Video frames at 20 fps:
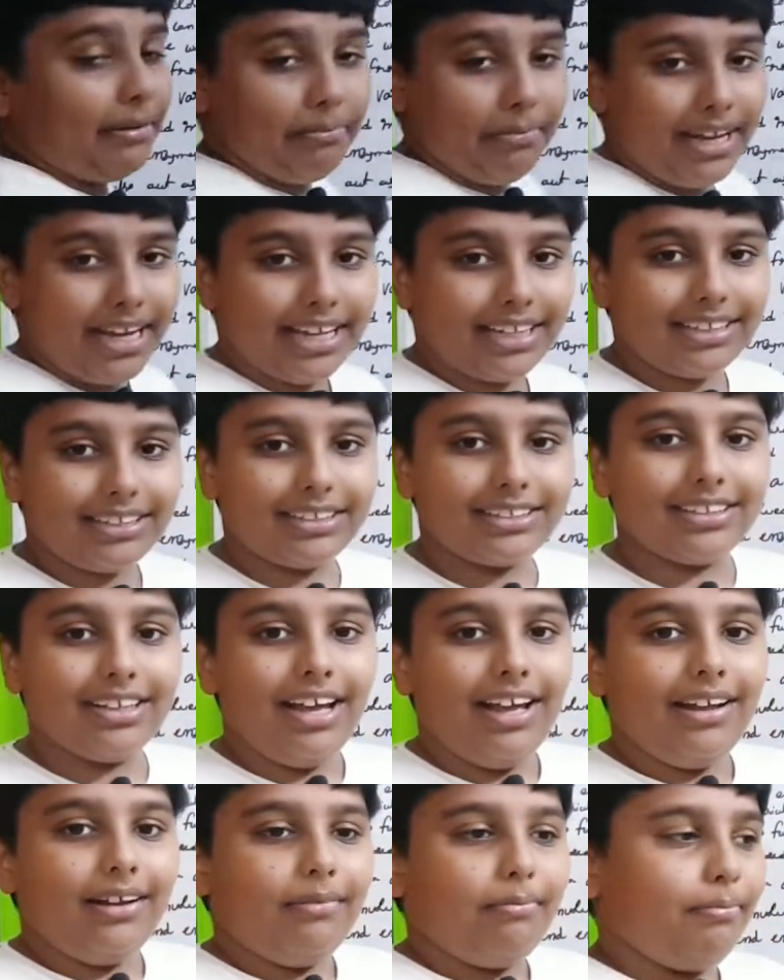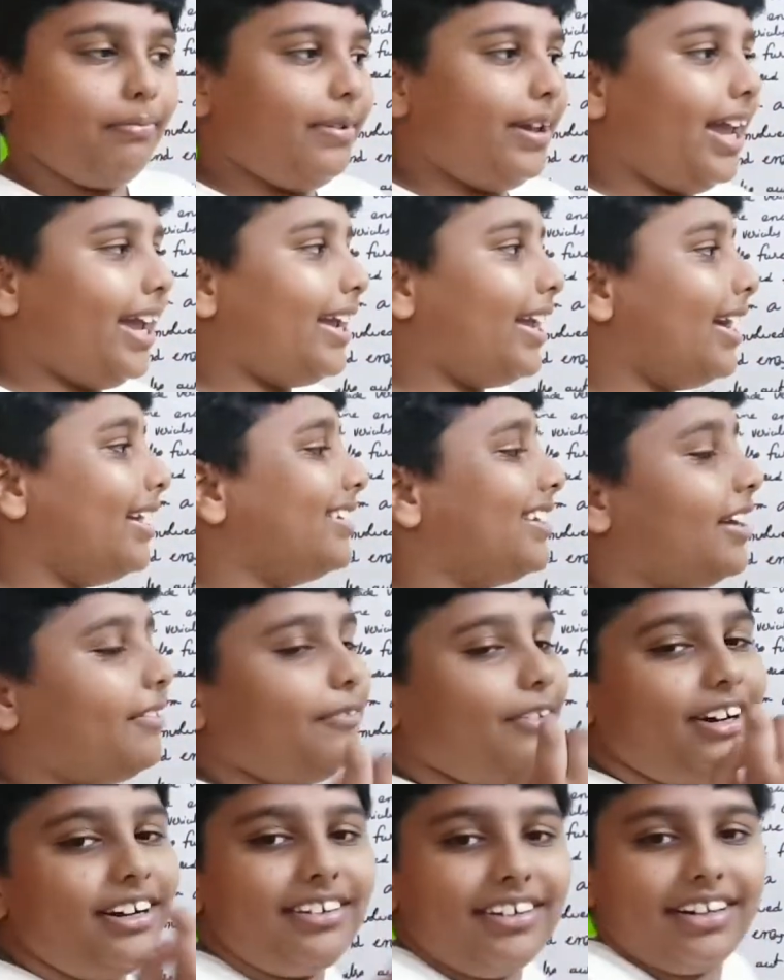means making the
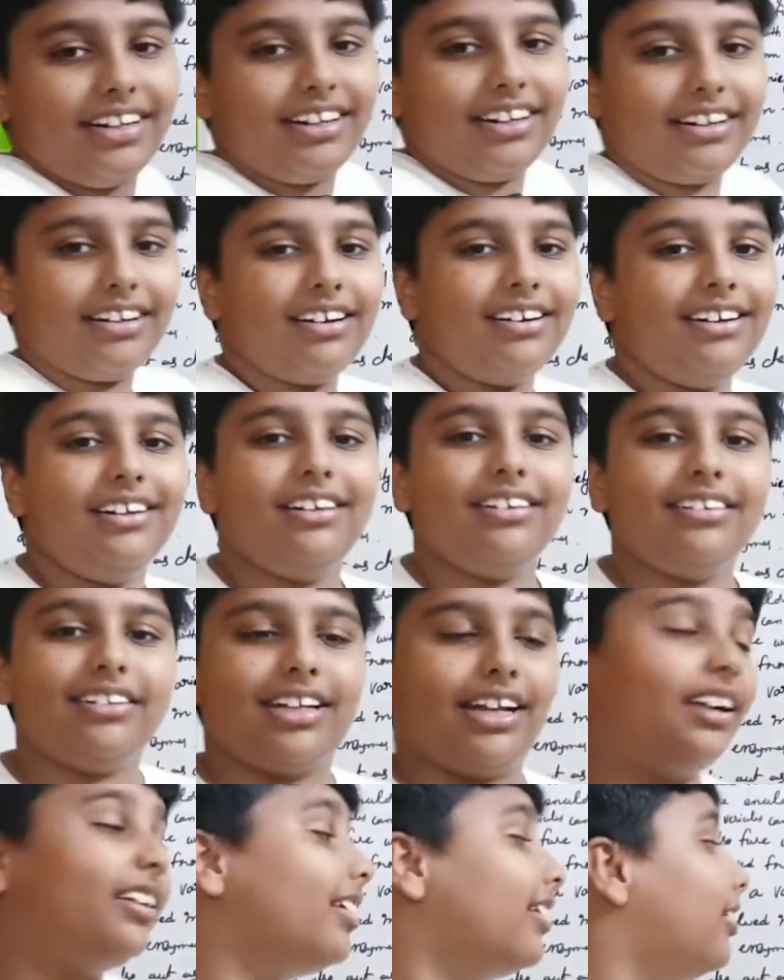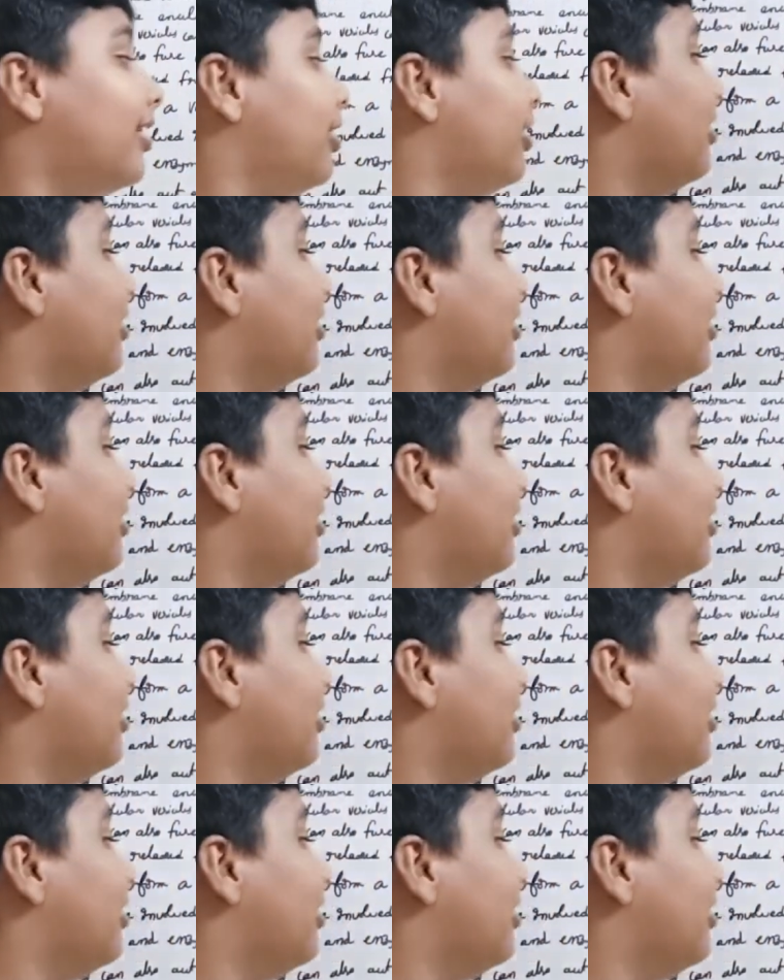world learn that